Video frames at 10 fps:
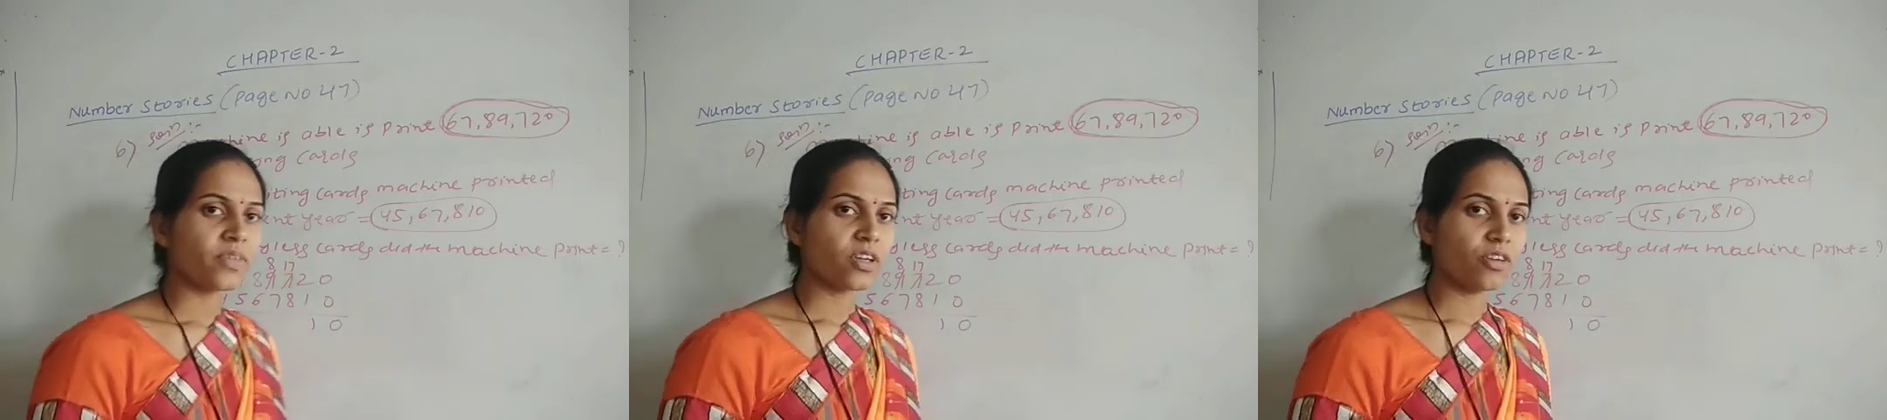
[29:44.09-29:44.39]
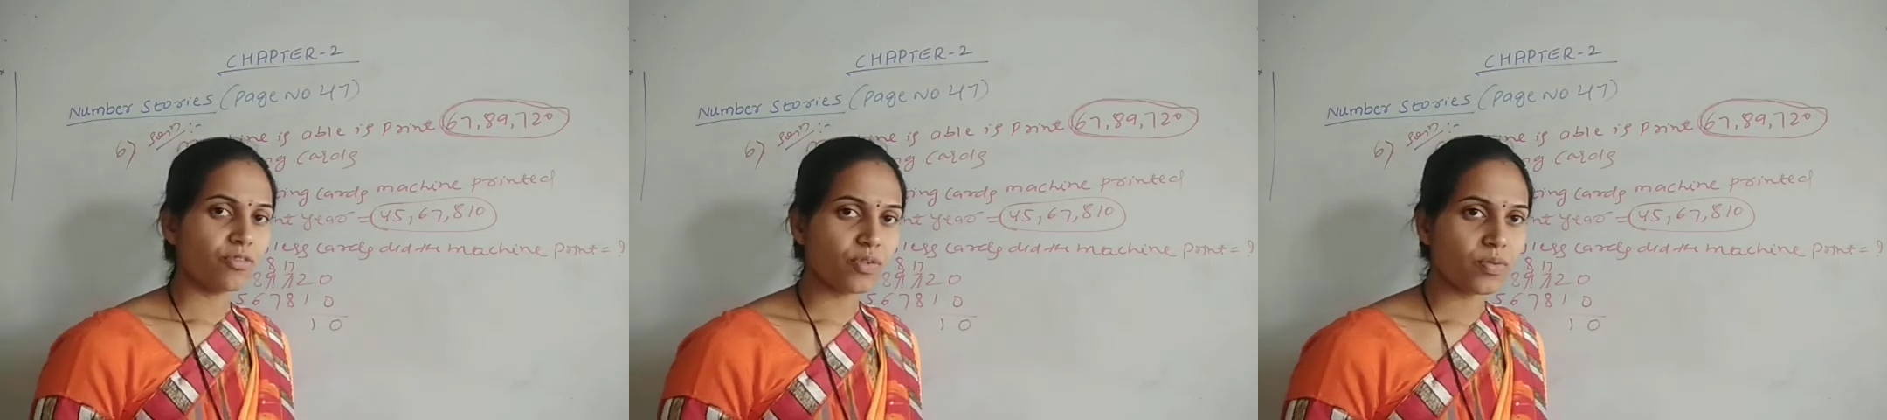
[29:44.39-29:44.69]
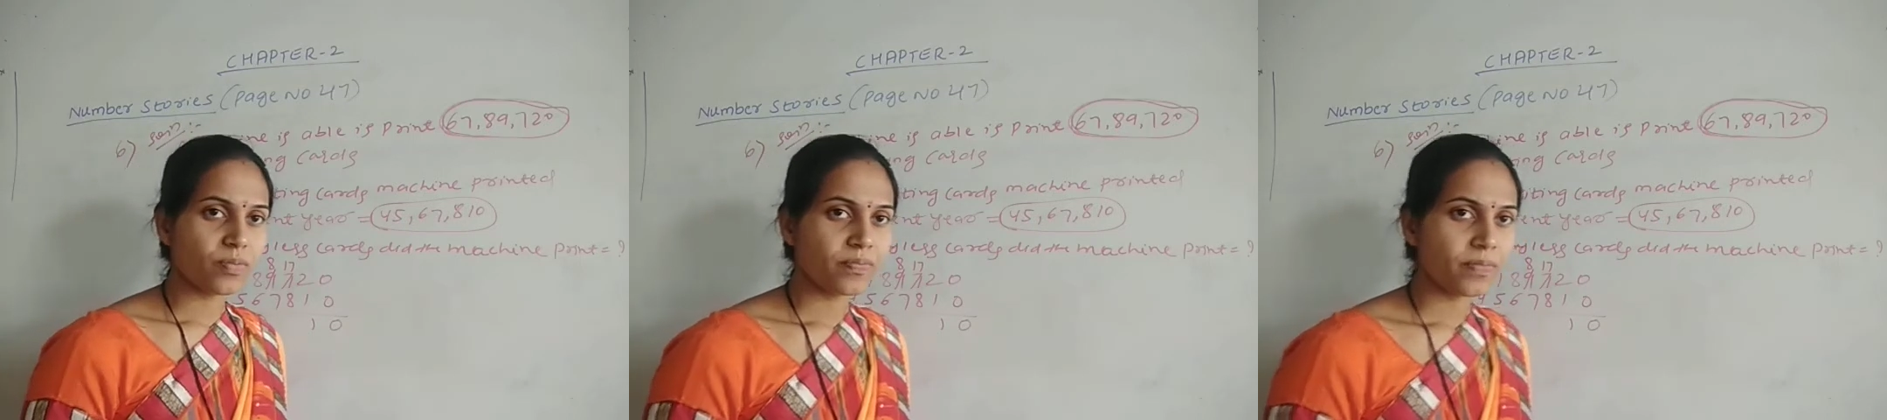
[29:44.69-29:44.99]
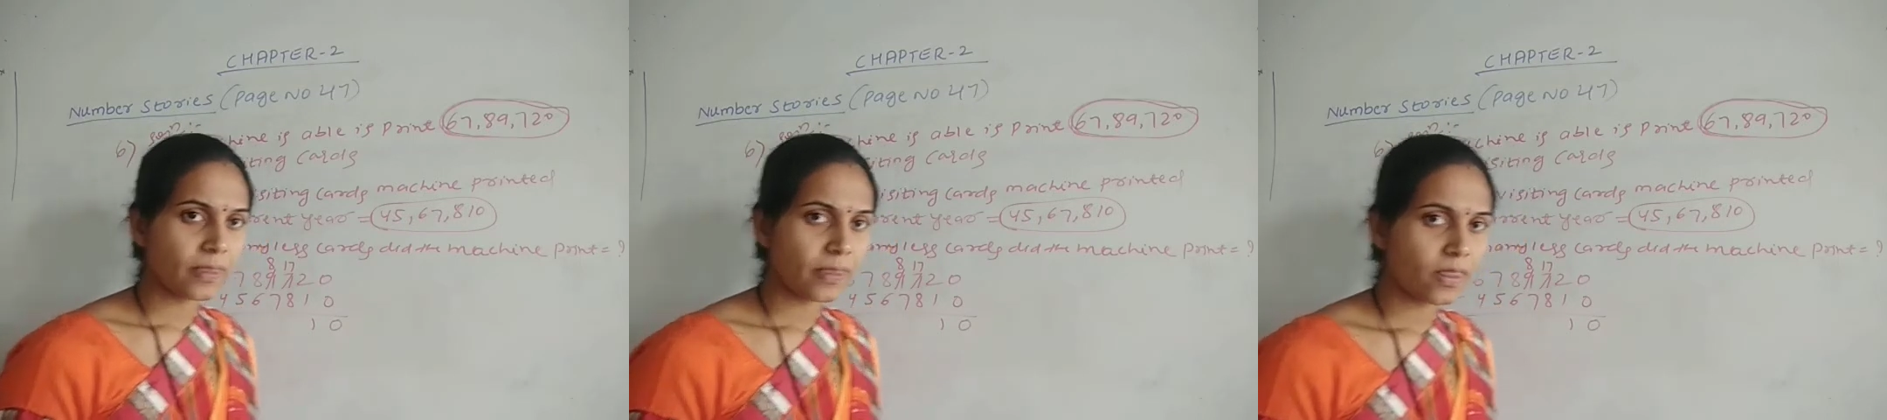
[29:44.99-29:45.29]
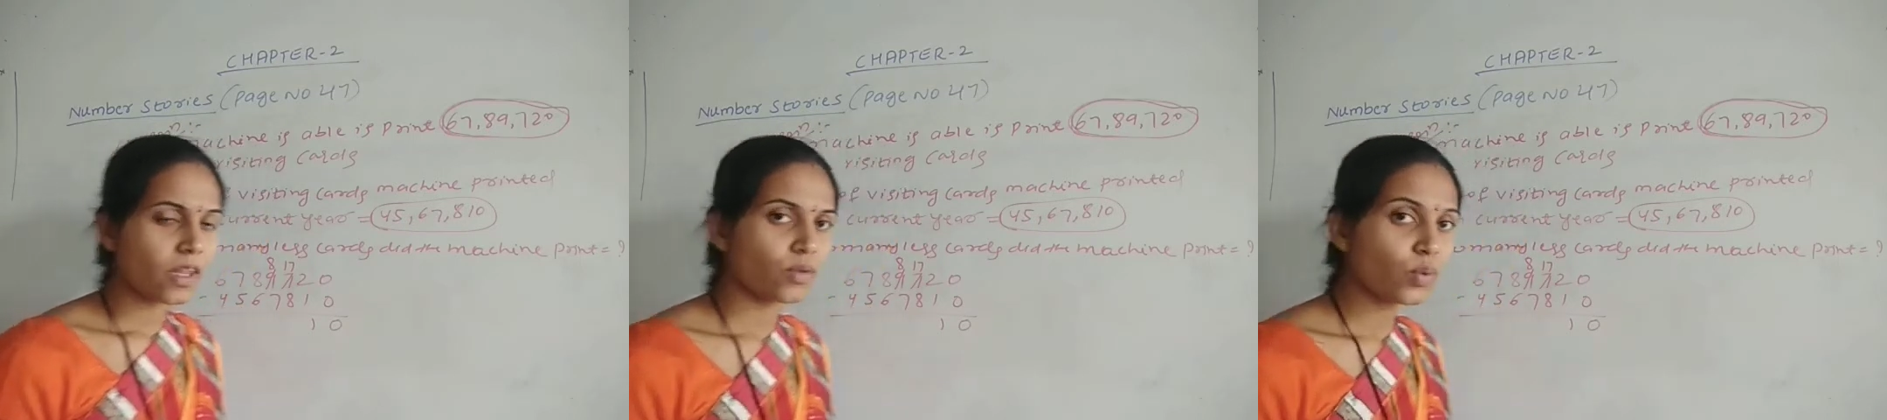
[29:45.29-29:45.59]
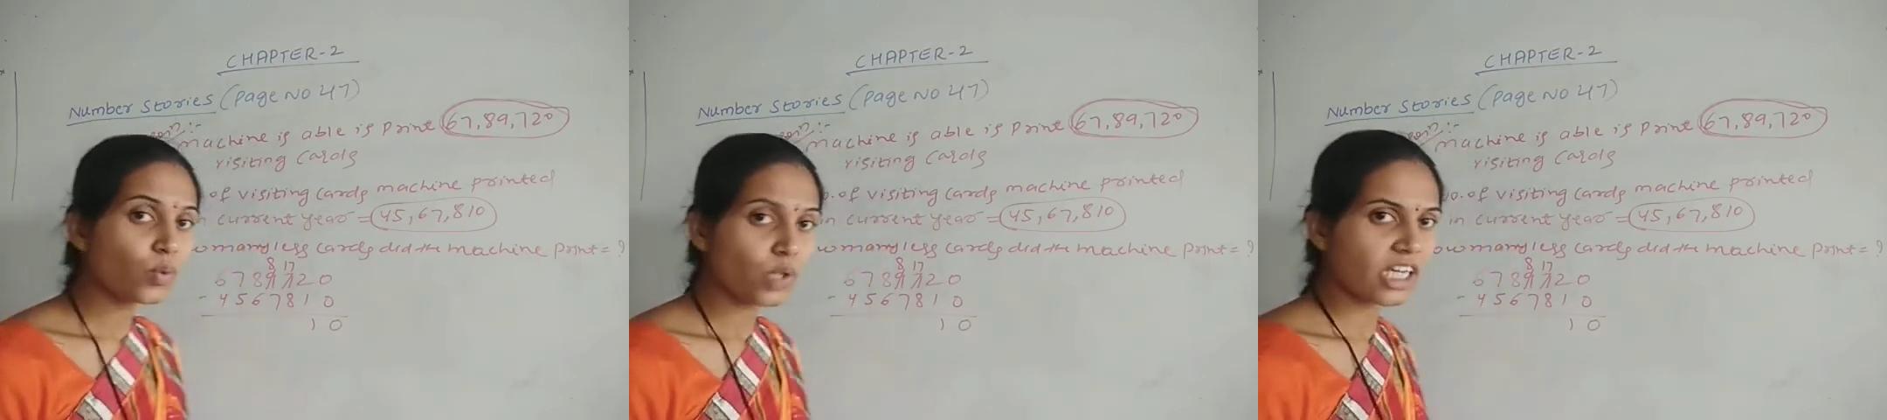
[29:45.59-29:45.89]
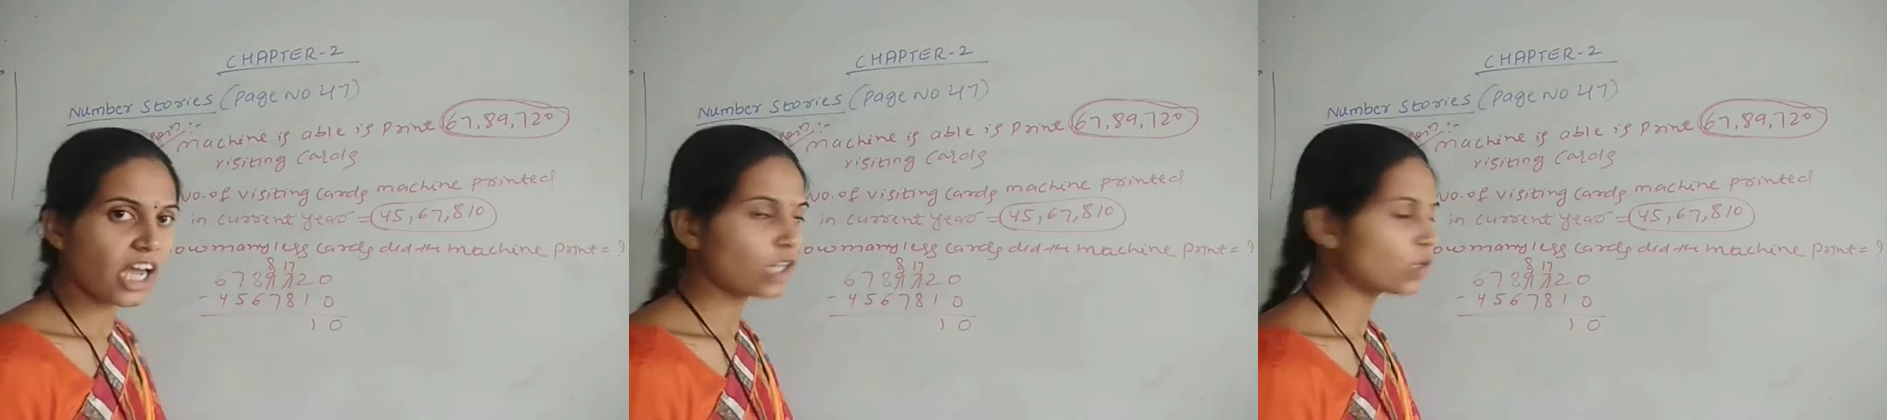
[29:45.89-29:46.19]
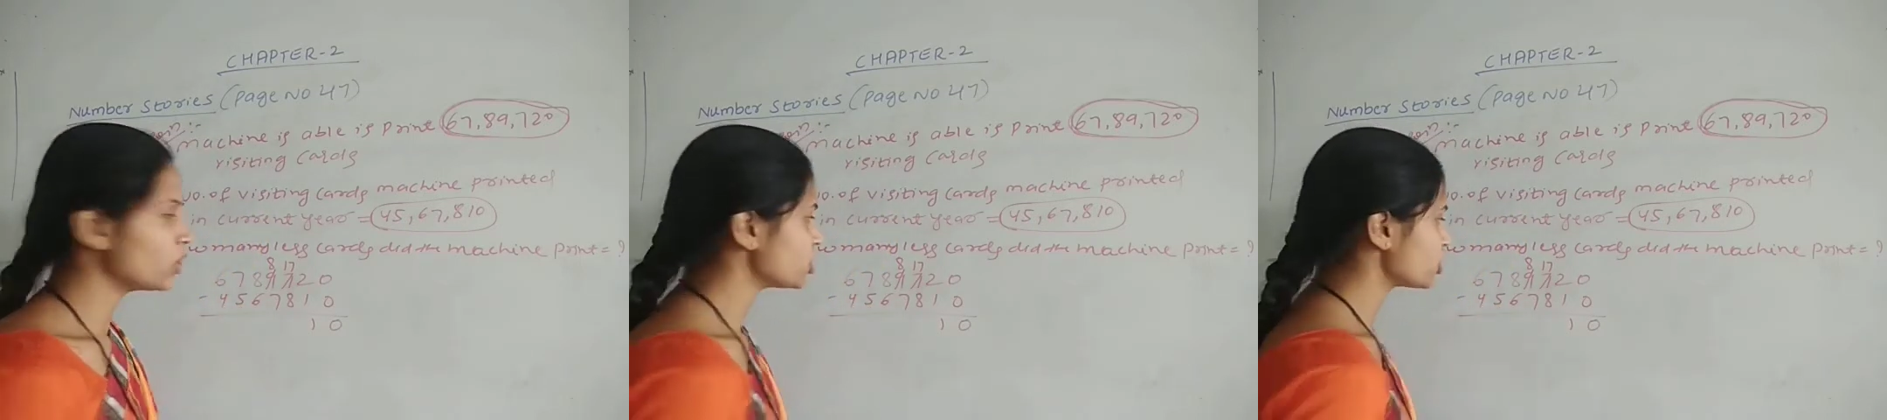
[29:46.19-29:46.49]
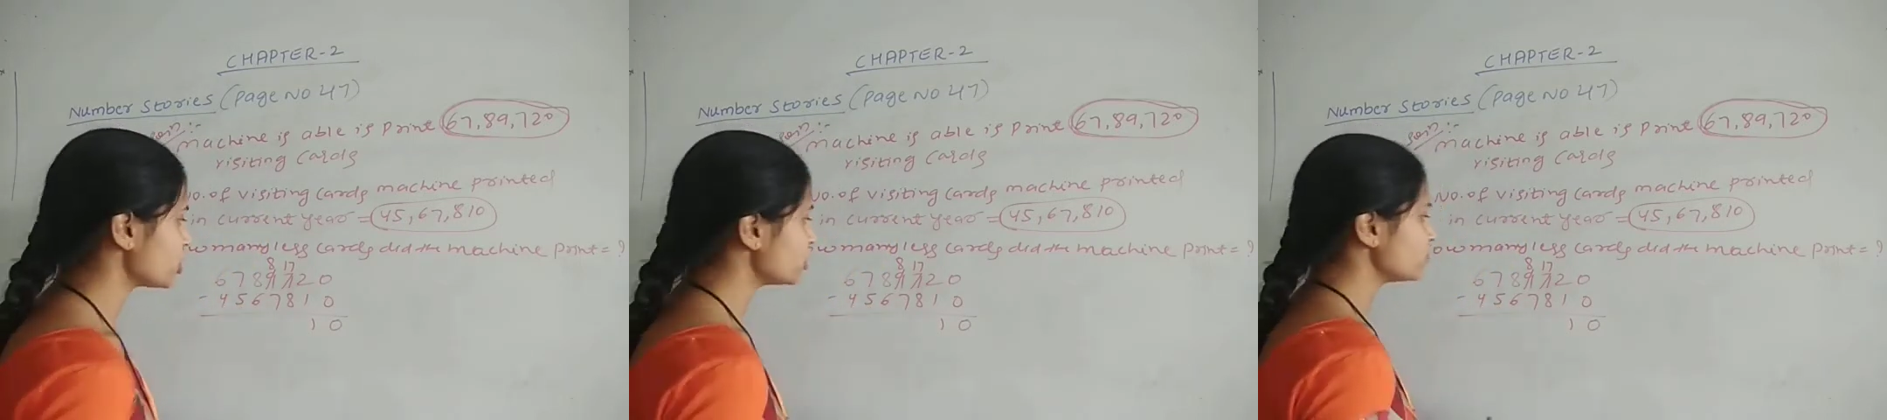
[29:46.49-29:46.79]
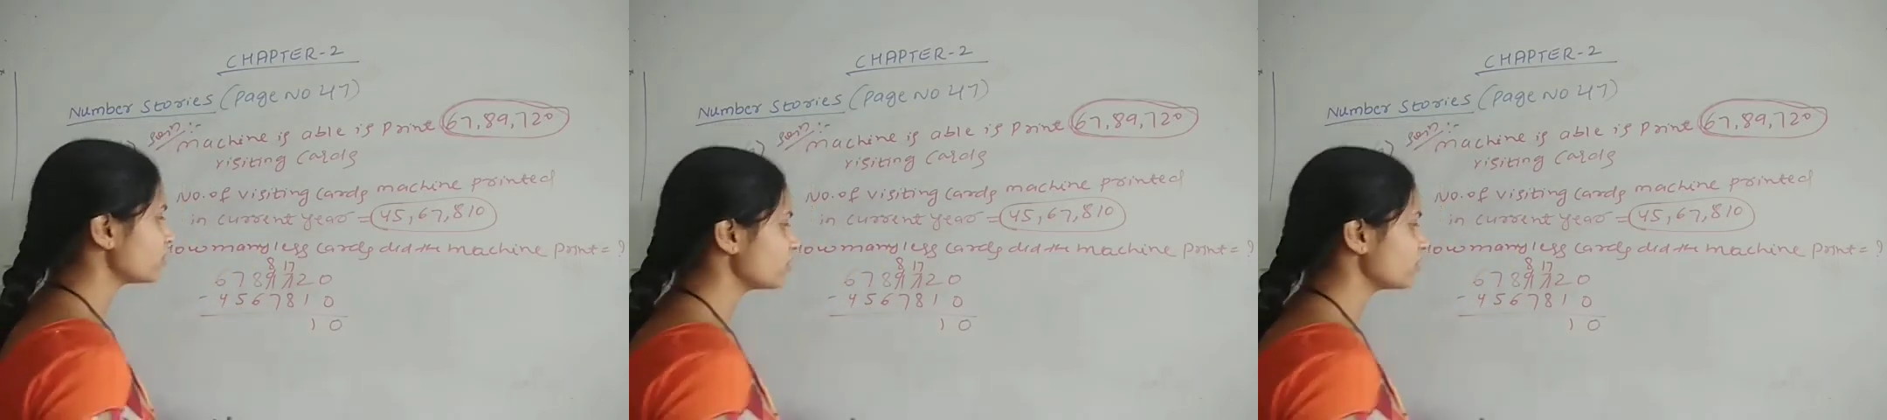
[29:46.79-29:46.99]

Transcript: If you do the calculation,